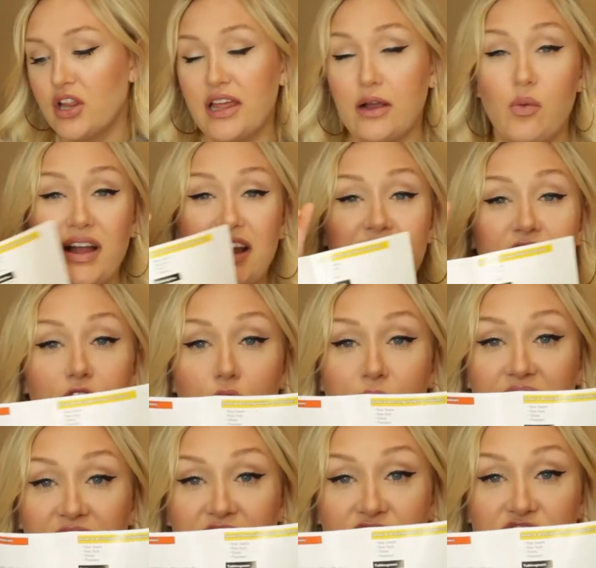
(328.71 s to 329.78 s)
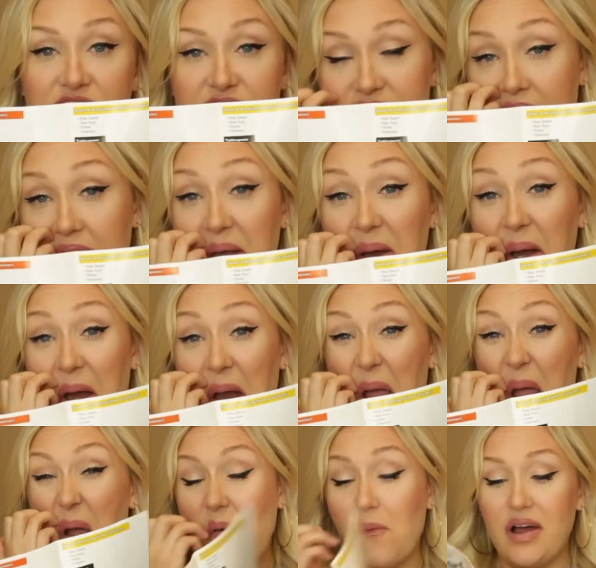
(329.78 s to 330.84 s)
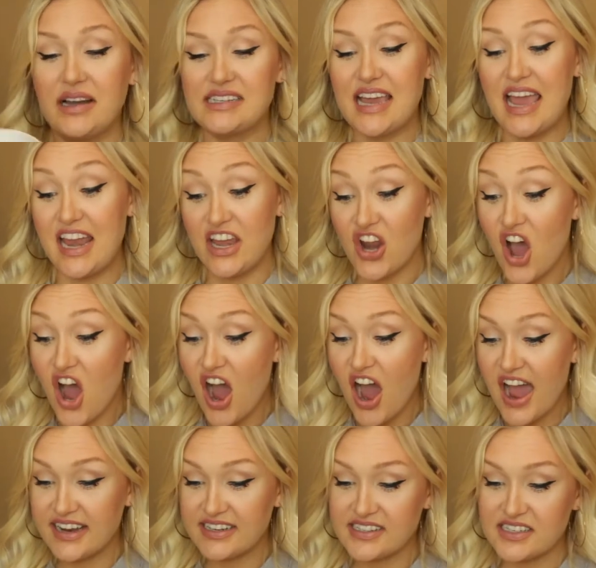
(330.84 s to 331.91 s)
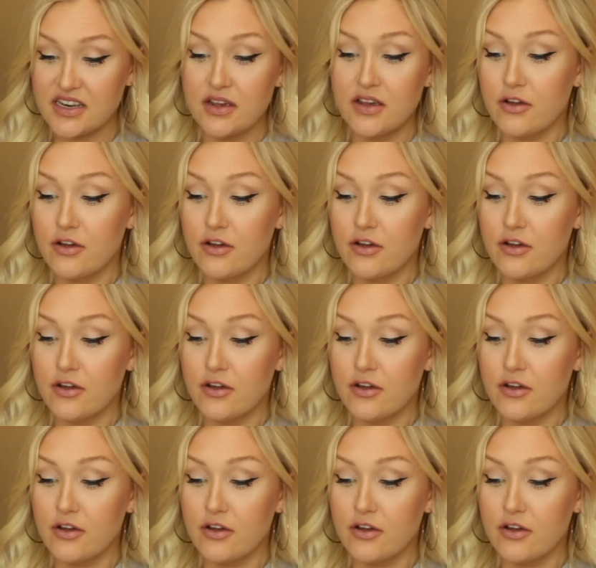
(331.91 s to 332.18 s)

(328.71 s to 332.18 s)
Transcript: like what can go in each container, what cannot,